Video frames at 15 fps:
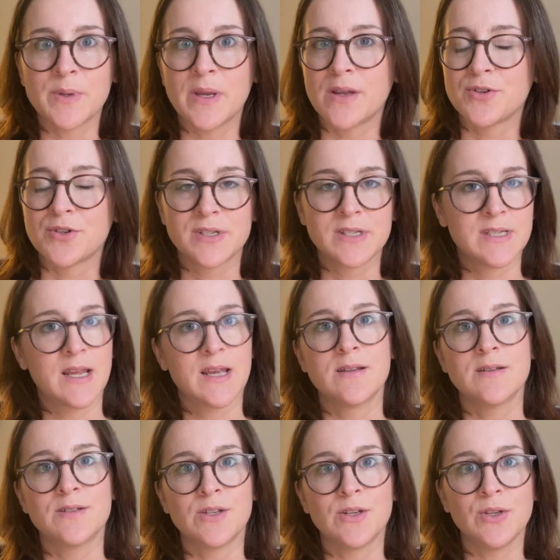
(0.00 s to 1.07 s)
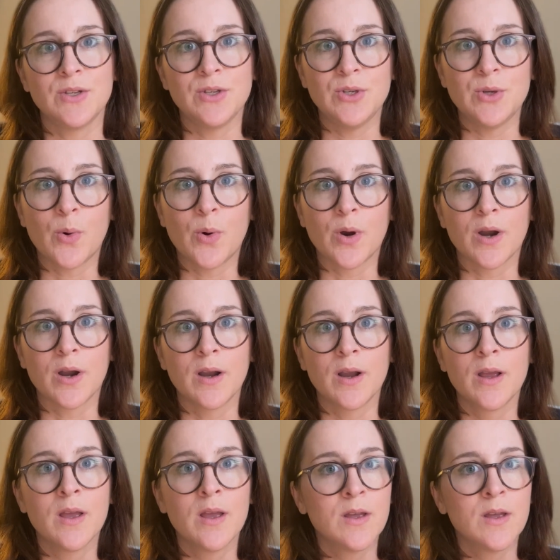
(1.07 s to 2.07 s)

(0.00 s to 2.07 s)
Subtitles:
We understand your